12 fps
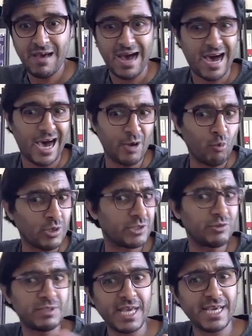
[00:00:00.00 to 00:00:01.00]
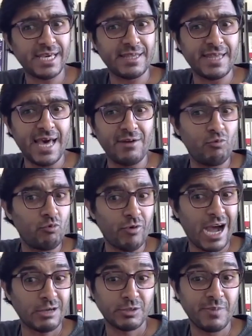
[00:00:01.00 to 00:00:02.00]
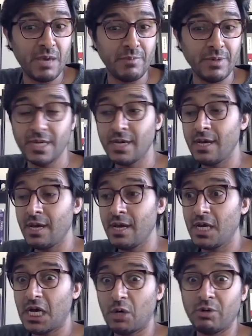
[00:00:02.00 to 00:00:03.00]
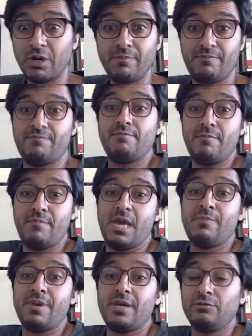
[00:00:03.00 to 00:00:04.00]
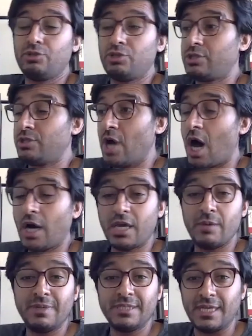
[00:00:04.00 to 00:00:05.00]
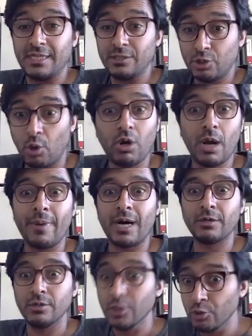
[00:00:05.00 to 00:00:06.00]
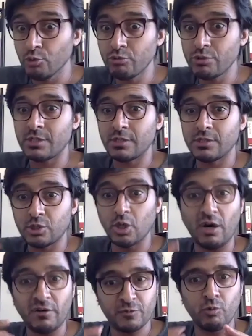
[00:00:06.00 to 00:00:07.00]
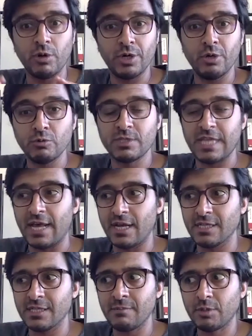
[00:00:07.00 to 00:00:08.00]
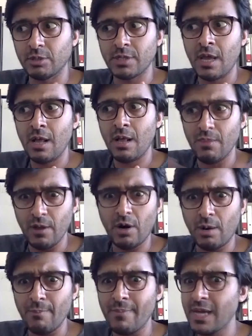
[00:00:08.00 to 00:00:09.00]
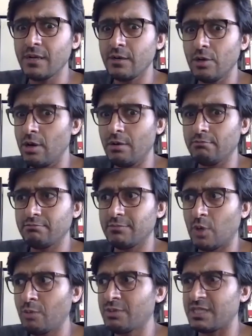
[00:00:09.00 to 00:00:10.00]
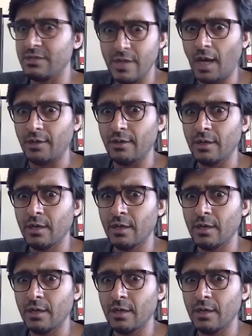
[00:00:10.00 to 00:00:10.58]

I want to take it that route. Maybe I want to maybe just document and talk about news, software news that is, because there are almost none